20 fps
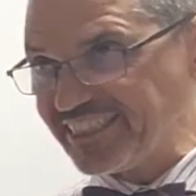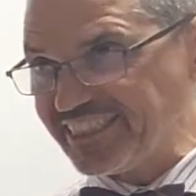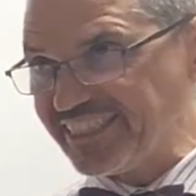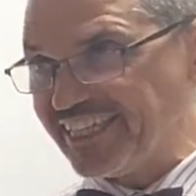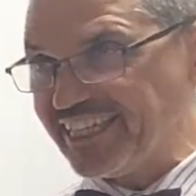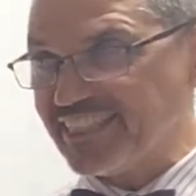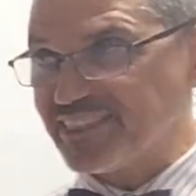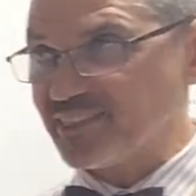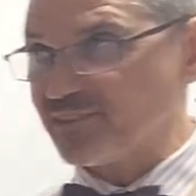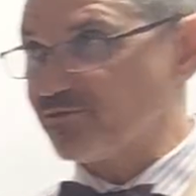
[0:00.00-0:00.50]
and
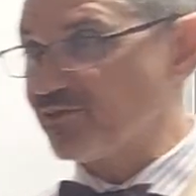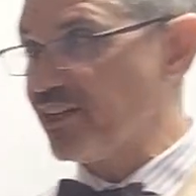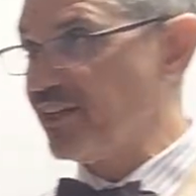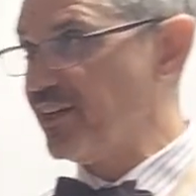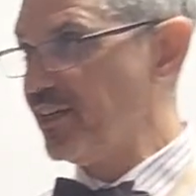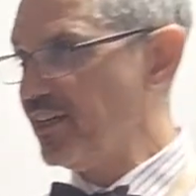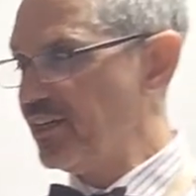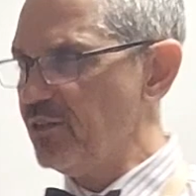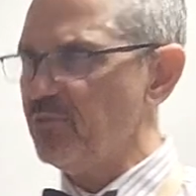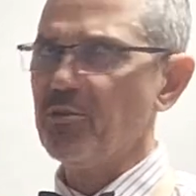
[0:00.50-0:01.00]
years of,
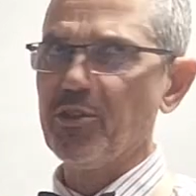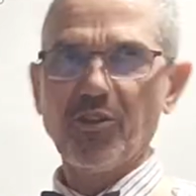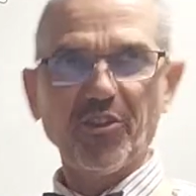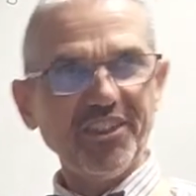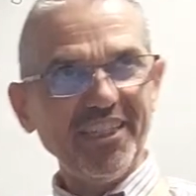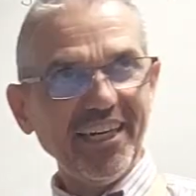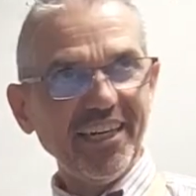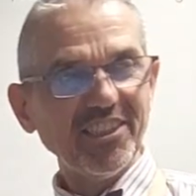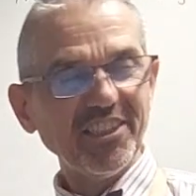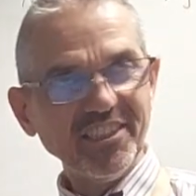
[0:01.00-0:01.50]
well, not
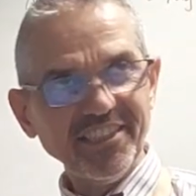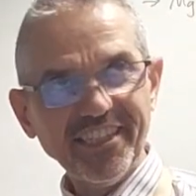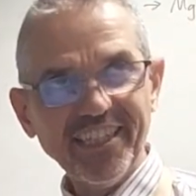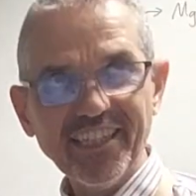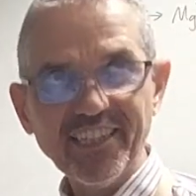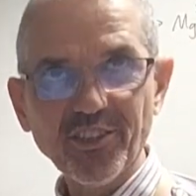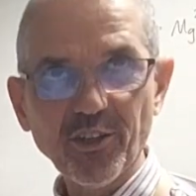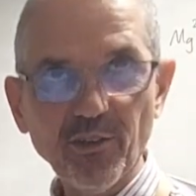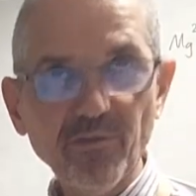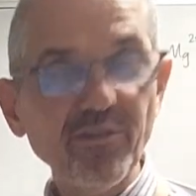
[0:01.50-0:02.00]
years and
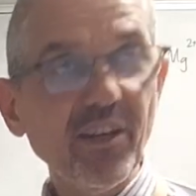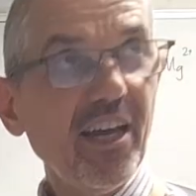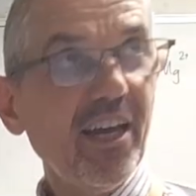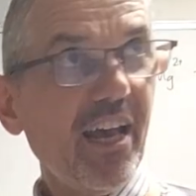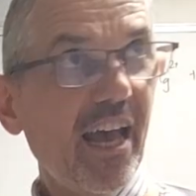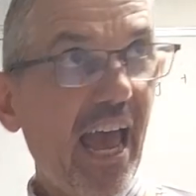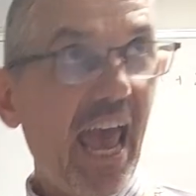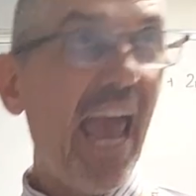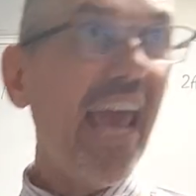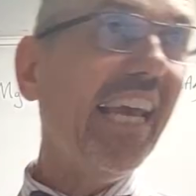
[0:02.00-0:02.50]
years of,
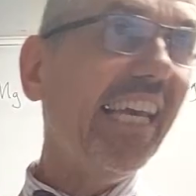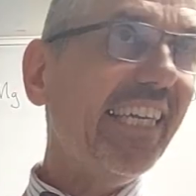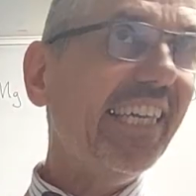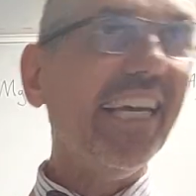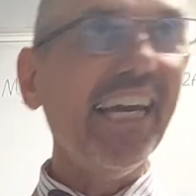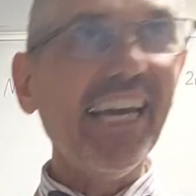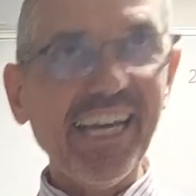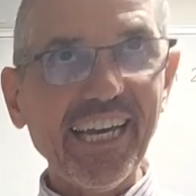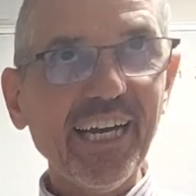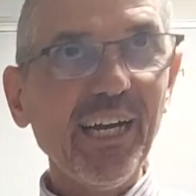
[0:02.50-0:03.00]
a
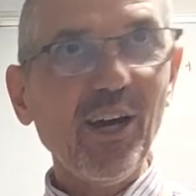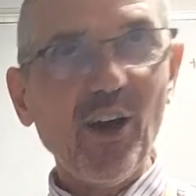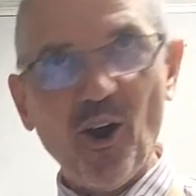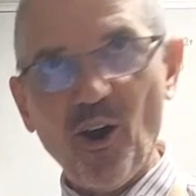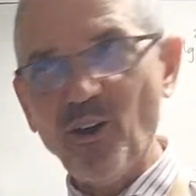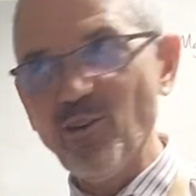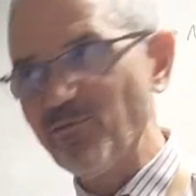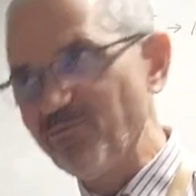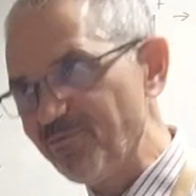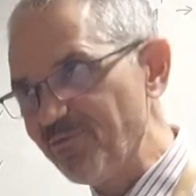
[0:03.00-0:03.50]
year
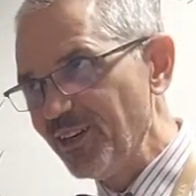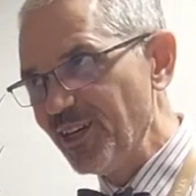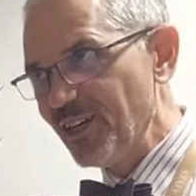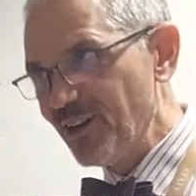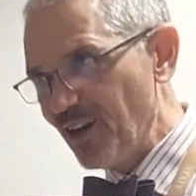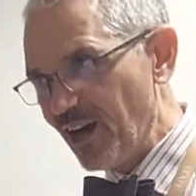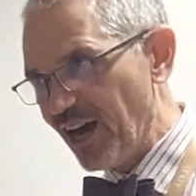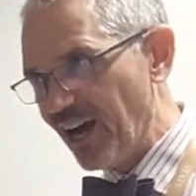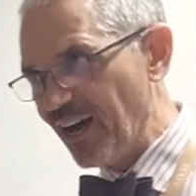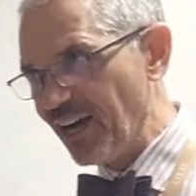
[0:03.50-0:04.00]
of
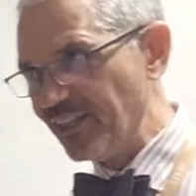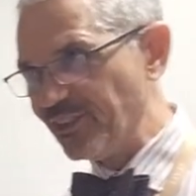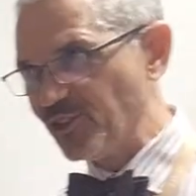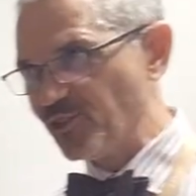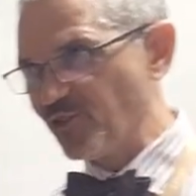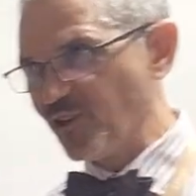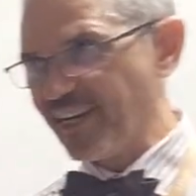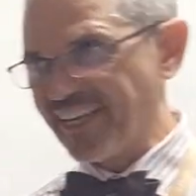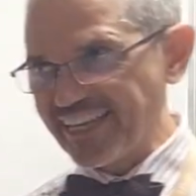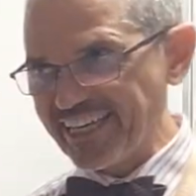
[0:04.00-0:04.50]

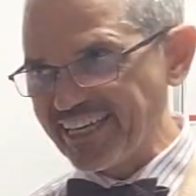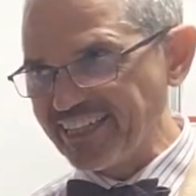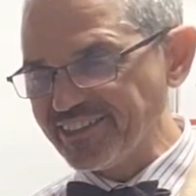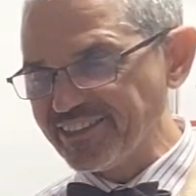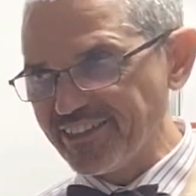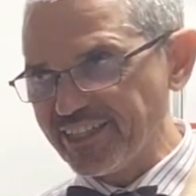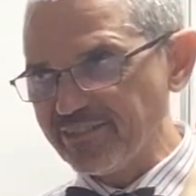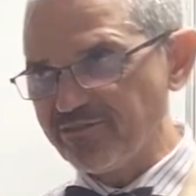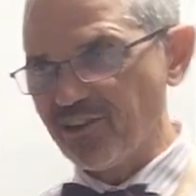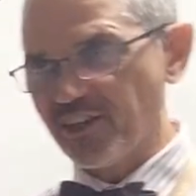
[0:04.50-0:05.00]
drilling in
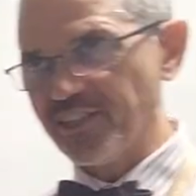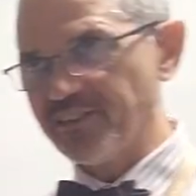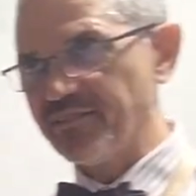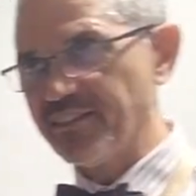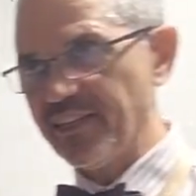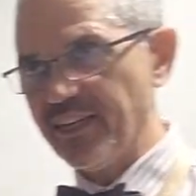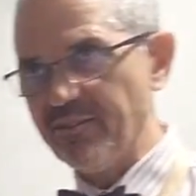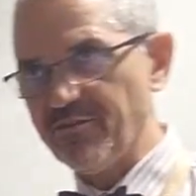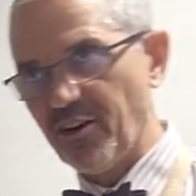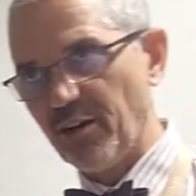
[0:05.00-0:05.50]
that
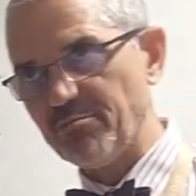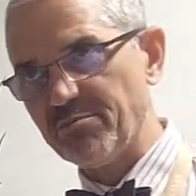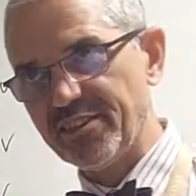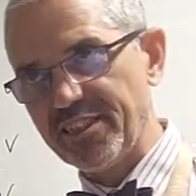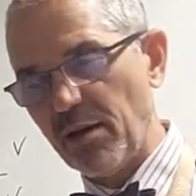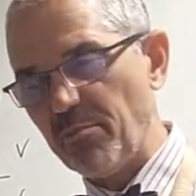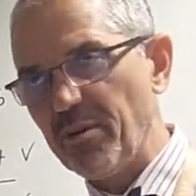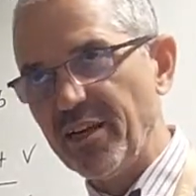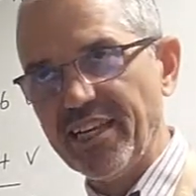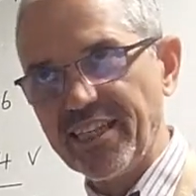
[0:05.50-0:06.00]
if I'm
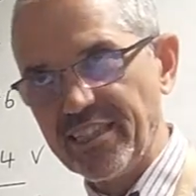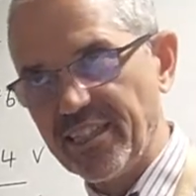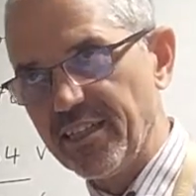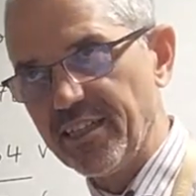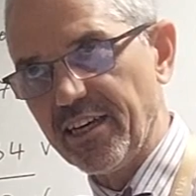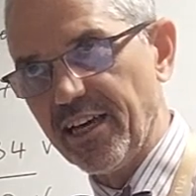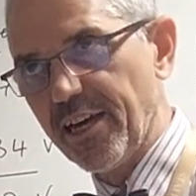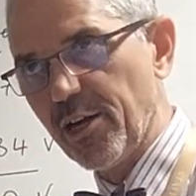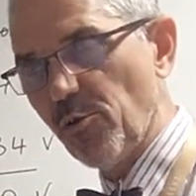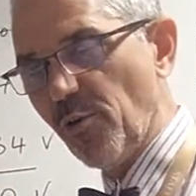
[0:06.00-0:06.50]
doubling
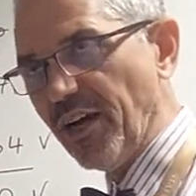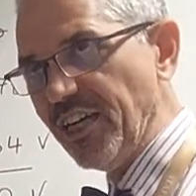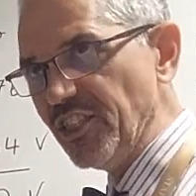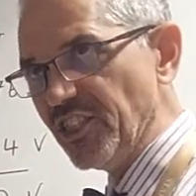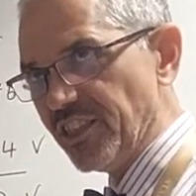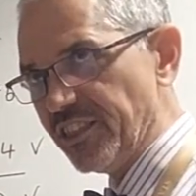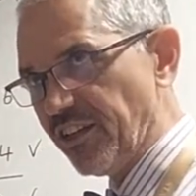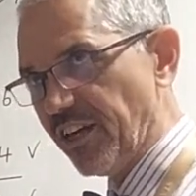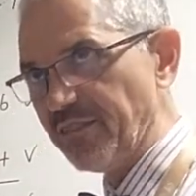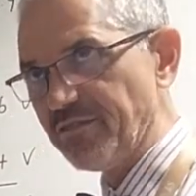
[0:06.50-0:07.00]
the
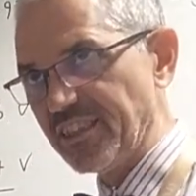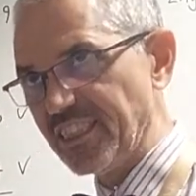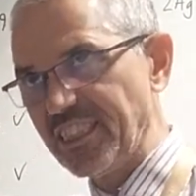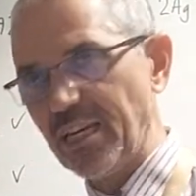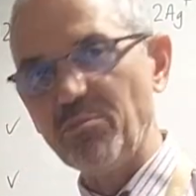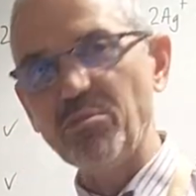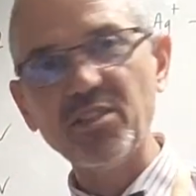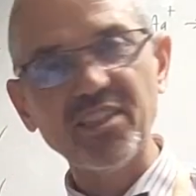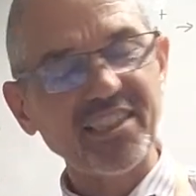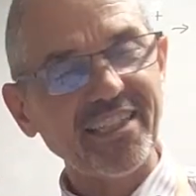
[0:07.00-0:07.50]
equation, I have to
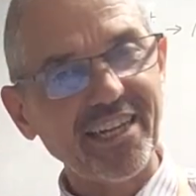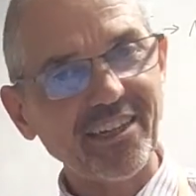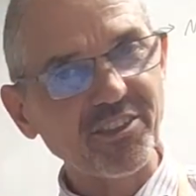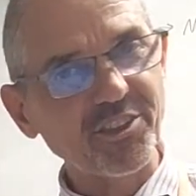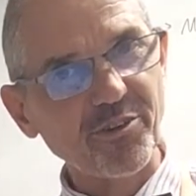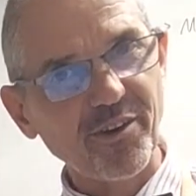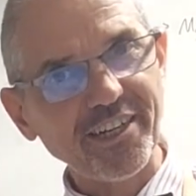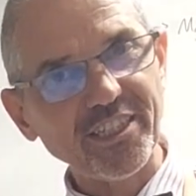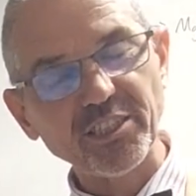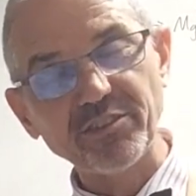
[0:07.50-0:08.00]
double the
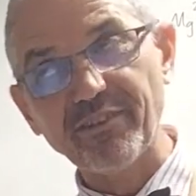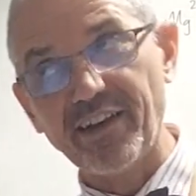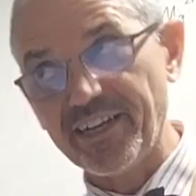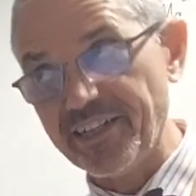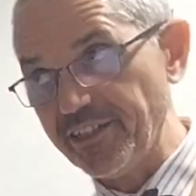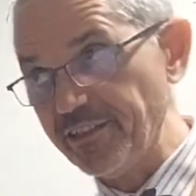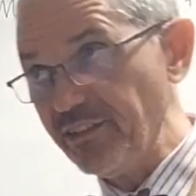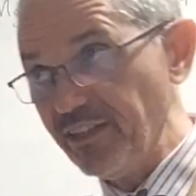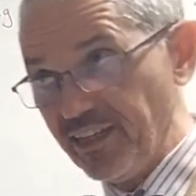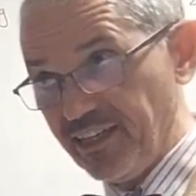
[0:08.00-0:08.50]
delta H
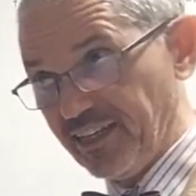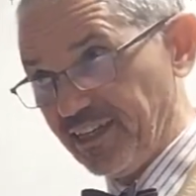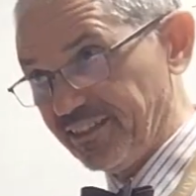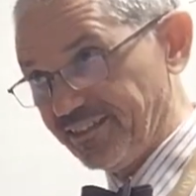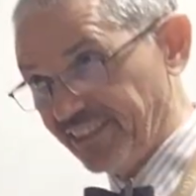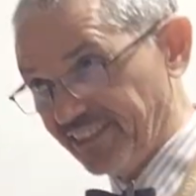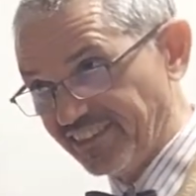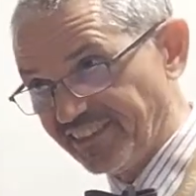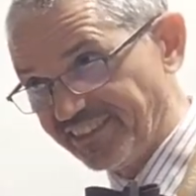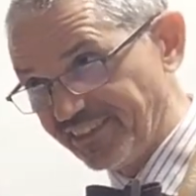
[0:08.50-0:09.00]
value, and
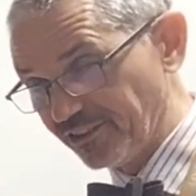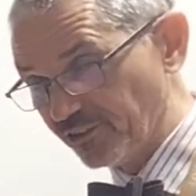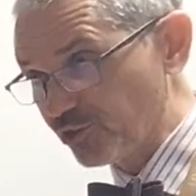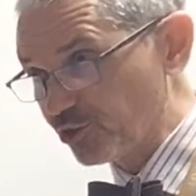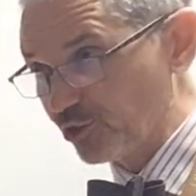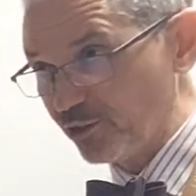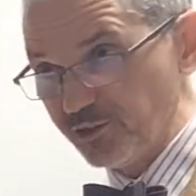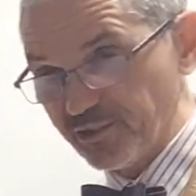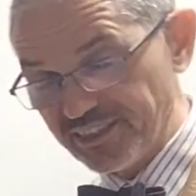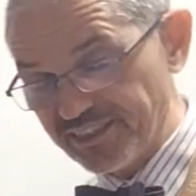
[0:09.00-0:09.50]
that's still
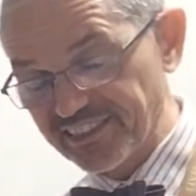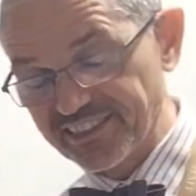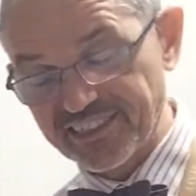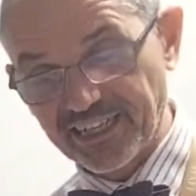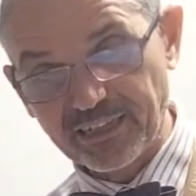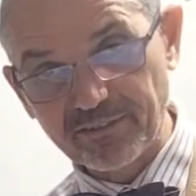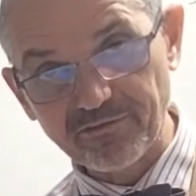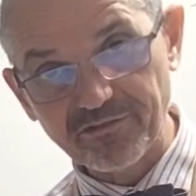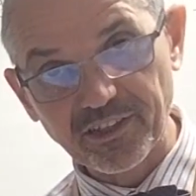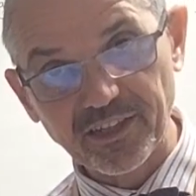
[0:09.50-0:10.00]
true, and the
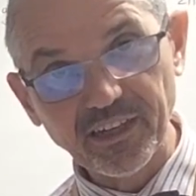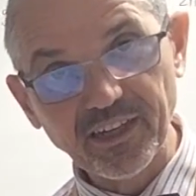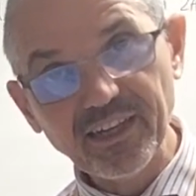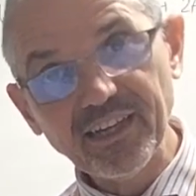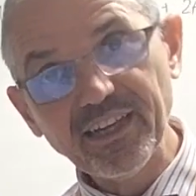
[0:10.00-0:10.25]
same for